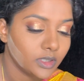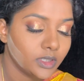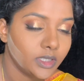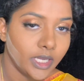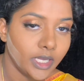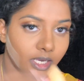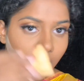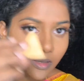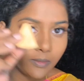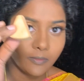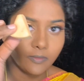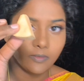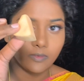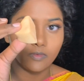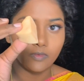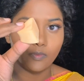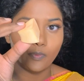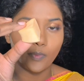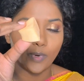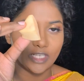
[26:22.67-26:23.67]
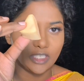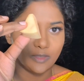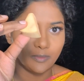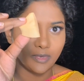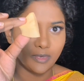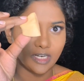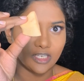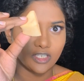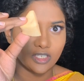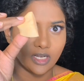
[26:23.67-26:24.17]
Take a wedge
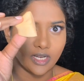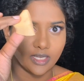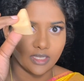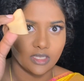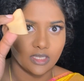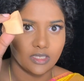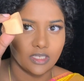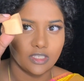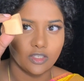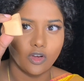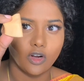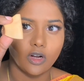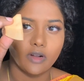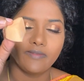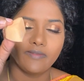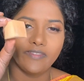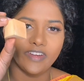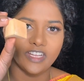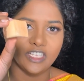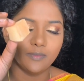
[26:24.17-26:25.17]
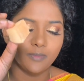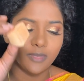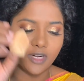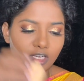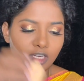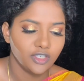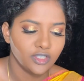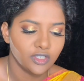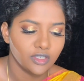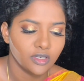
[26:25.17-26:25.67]
brush like this. It's called a wedge
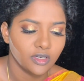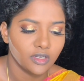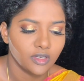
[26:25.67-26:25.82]
brush.